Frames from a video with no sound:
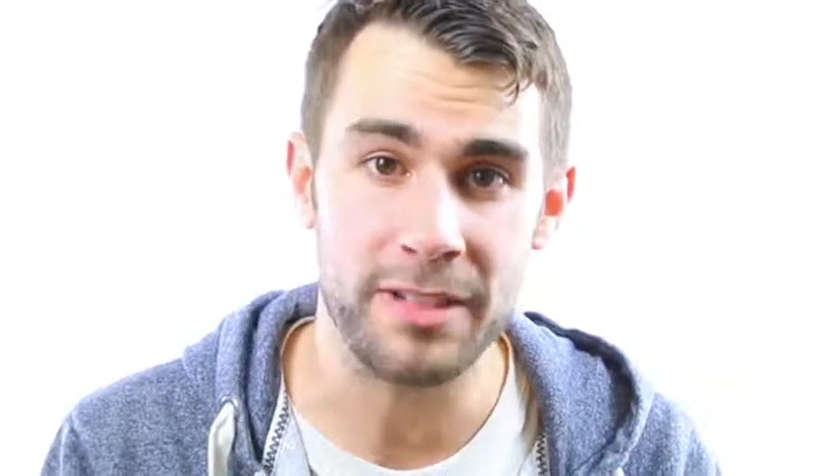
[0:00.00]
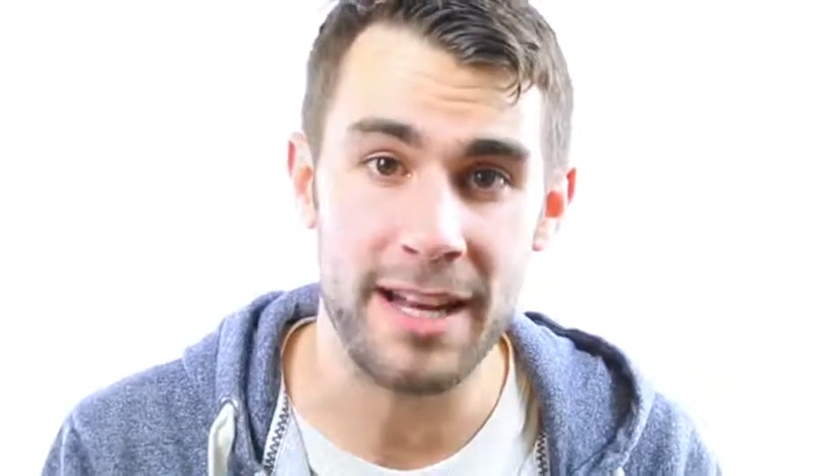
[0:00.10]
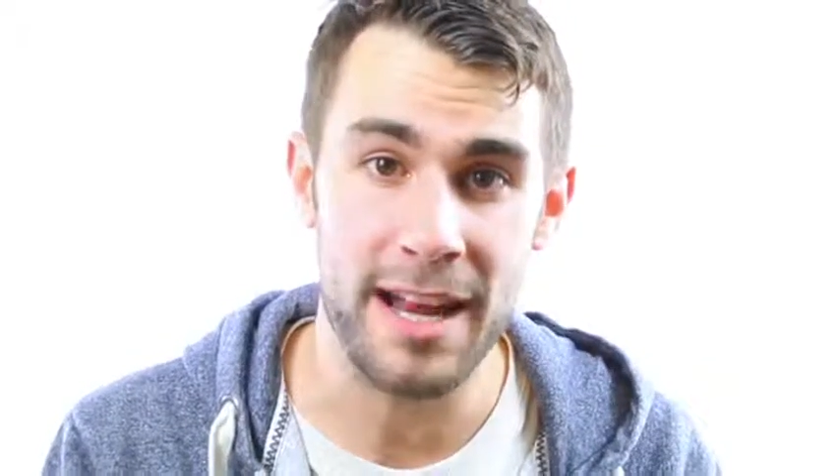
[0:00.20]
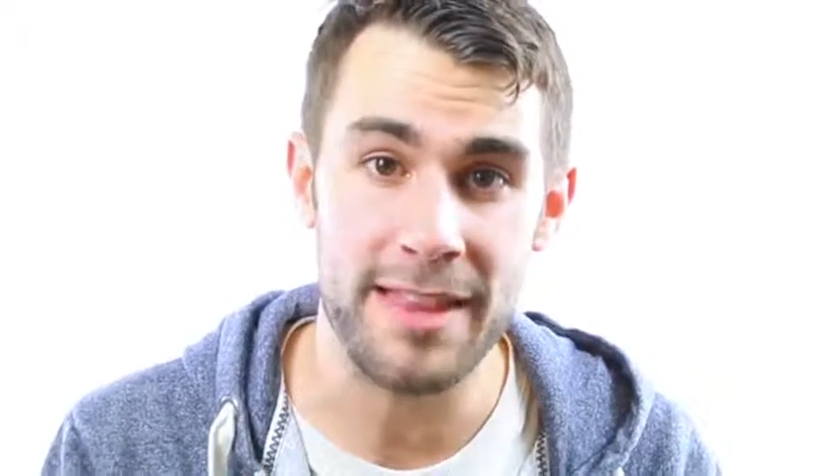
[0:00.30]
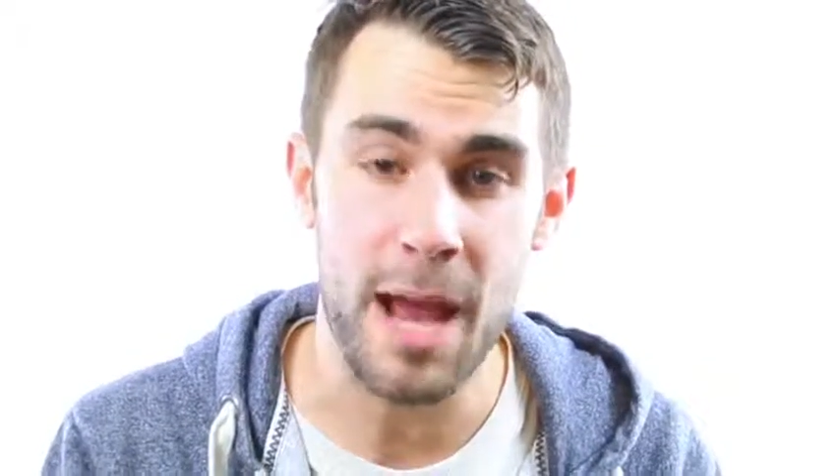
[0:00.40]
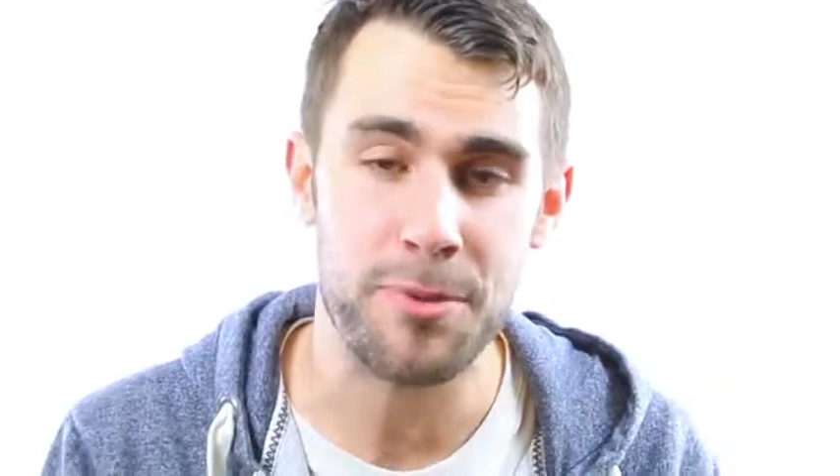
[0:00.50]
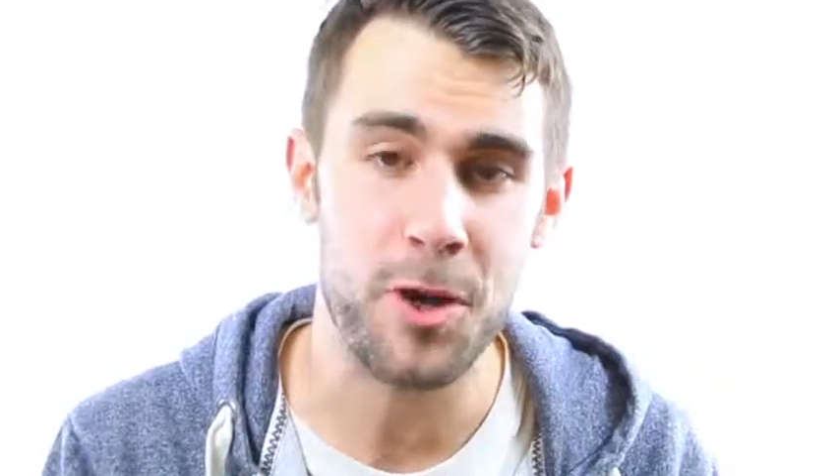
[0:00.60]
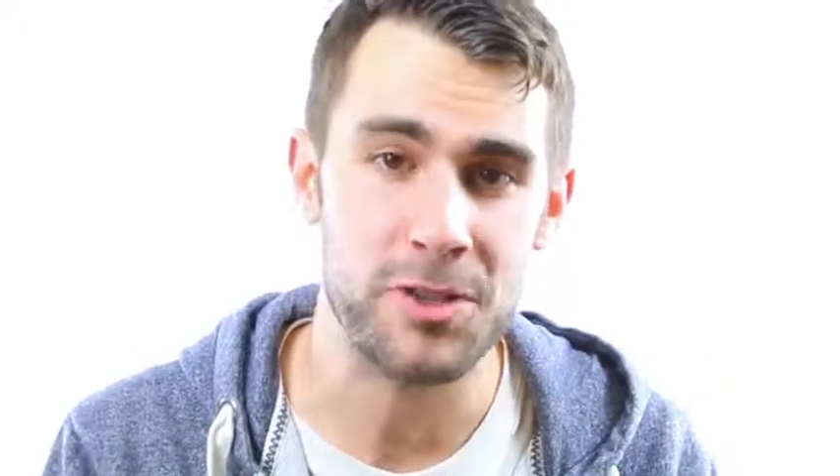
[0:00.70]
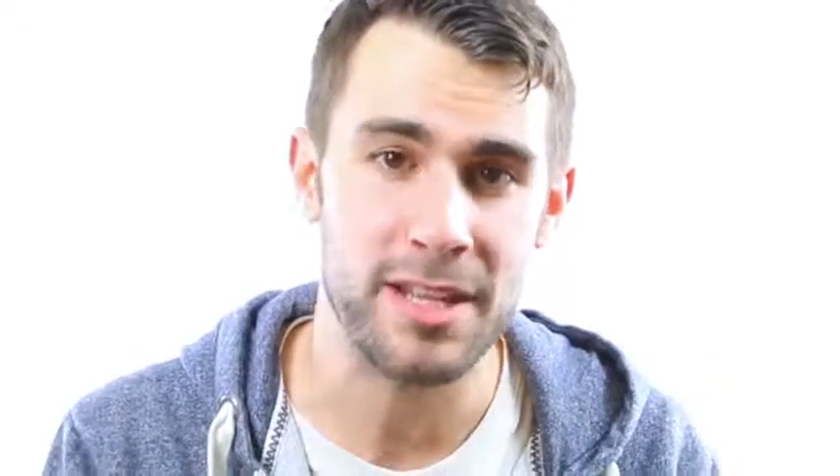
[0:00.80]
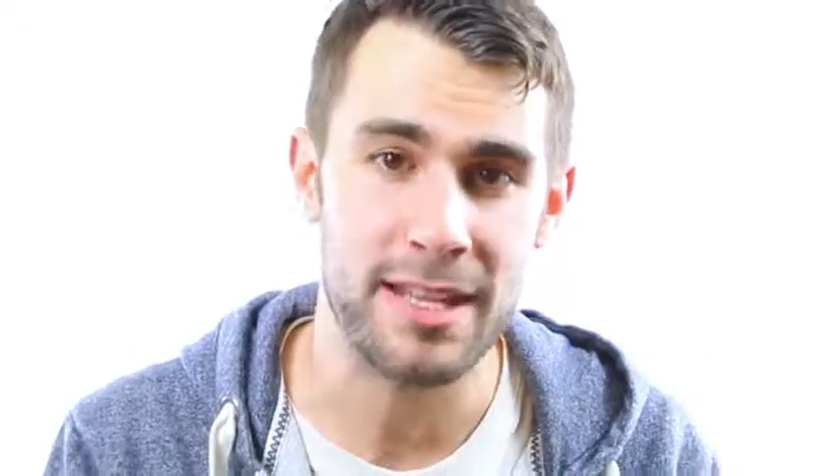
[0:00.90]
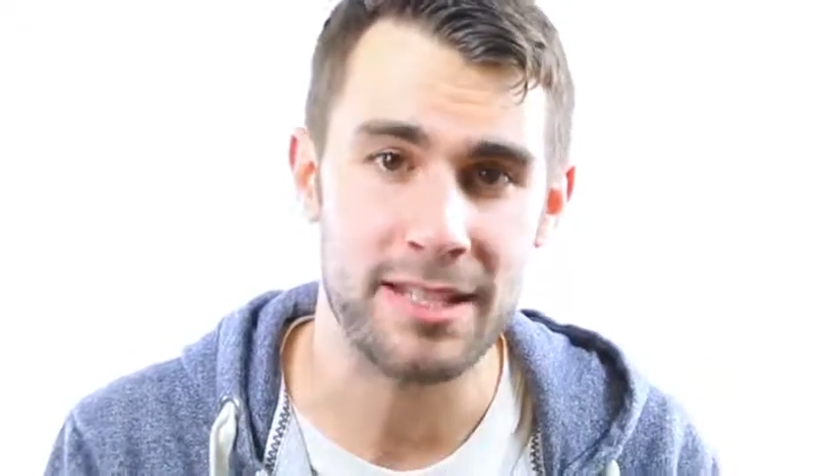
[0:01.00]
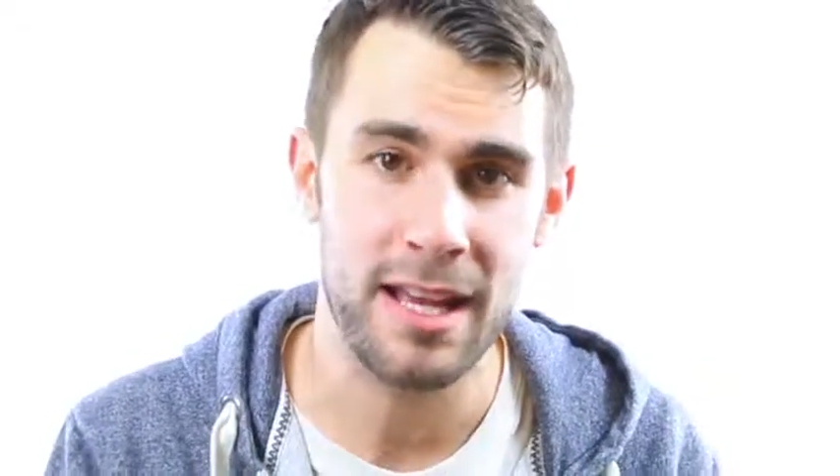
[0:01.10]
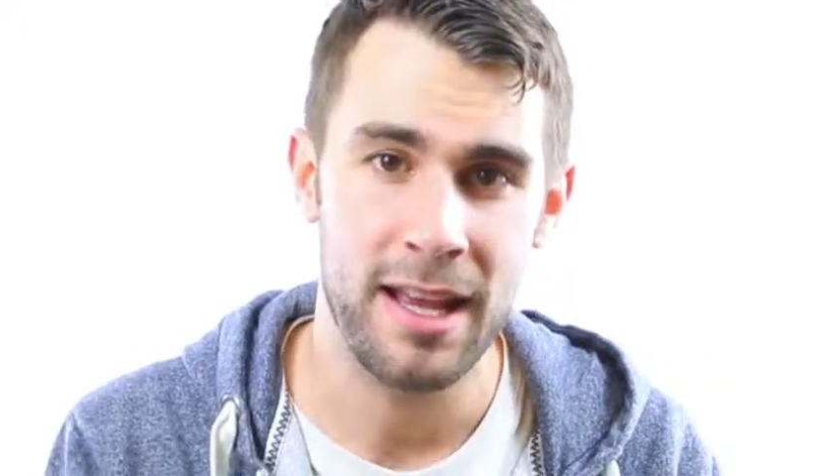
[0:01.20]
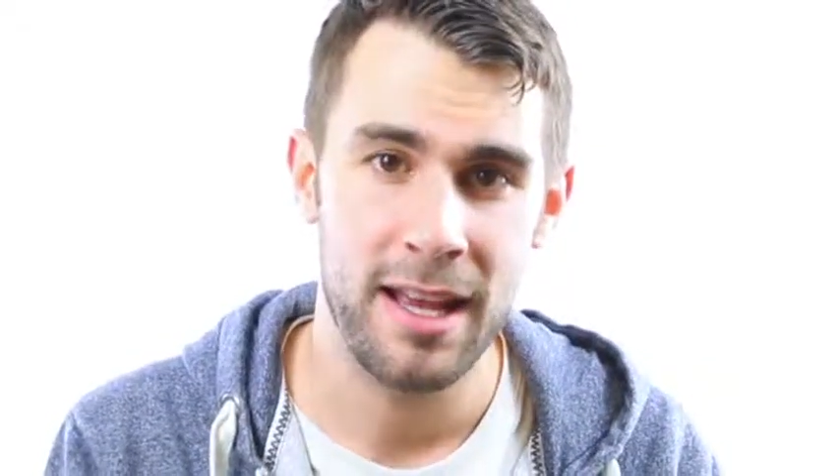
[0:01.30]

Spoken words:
in that process.